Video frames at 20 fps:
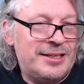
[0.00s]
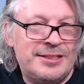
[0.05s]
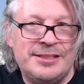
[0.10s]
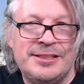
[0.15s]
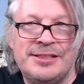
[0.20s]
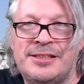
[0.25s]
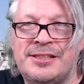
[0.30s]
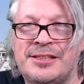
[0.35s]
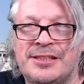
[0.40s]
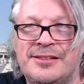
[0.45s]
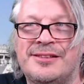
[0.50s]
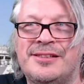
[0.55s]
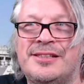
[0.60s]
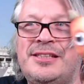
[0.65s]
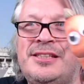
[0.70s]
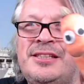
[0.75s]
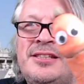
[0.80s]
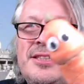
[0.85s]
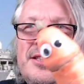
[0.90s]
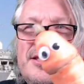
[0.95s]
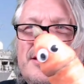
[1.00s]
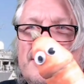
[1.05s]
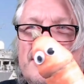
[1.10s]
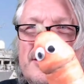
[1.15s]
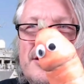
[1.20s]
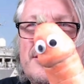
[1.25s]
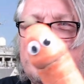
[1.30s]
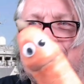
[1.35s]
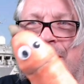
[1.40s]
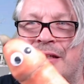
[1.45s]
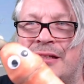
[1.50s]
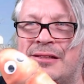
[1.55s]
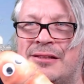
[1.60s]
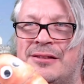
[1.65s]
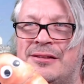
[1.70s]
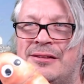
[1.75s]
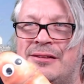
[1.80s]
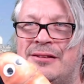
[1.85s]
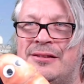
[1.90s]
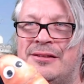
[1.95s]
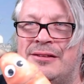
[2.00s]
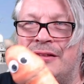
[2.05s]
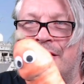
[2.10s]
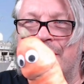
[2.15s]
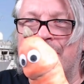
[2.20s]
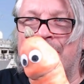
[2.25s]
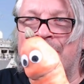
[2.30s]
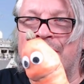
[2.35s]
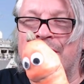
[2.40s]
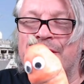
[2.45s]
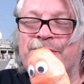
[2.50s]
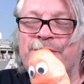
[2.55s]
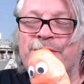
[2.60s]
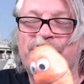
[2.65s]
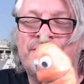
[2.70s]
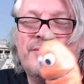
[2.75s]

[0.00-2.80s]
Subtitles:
Did somebody say homeowners?